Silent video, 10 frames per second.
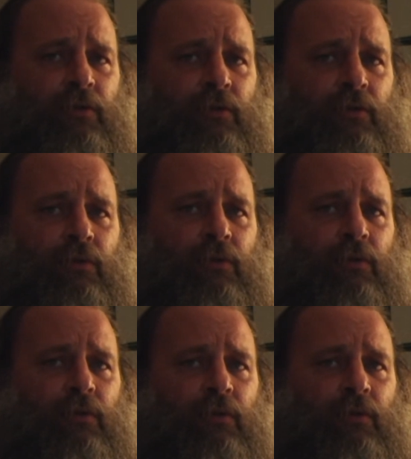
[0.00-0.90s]

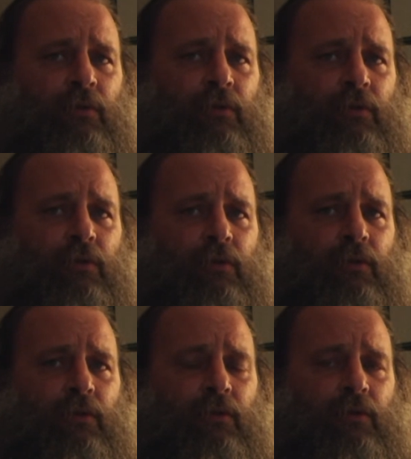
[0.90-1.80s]

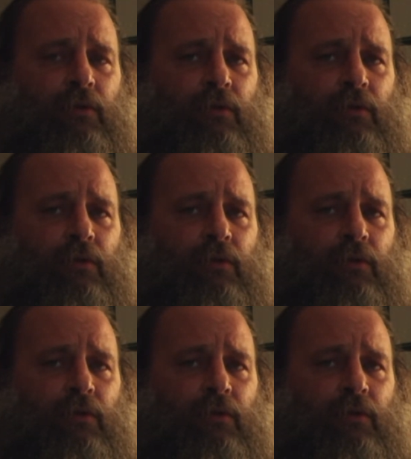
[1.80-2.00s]
No one is speaking in this clip.